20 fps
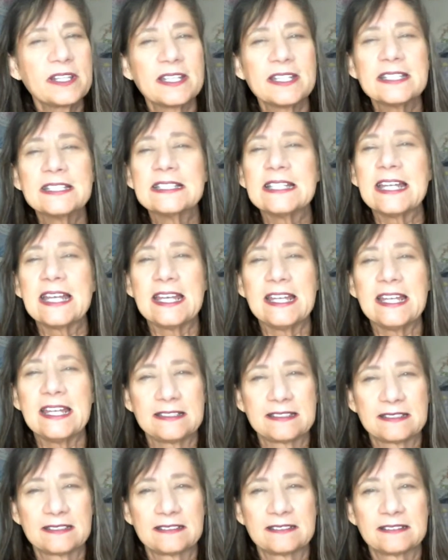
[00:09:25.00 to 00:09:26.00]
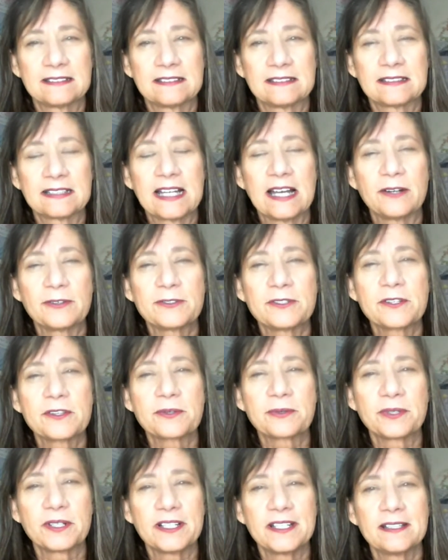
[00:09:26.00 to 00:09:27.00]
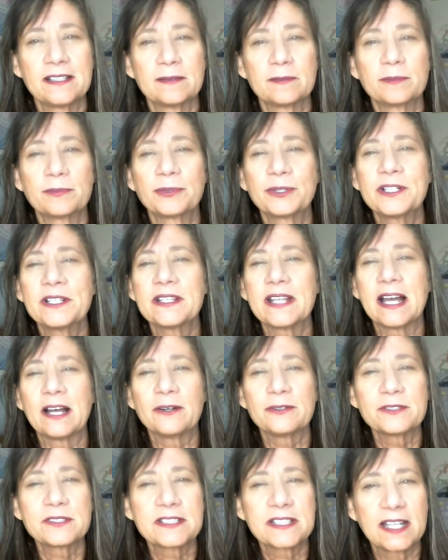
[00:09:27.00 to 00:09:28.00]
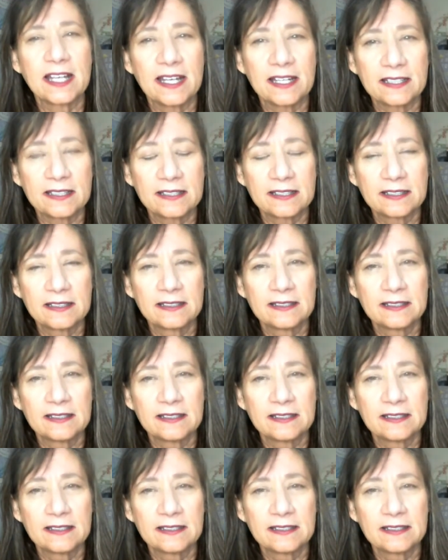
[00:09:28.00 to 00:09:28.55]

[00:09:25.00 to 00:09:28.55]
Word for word: Breathe in eight, count to three. Breathe out 10.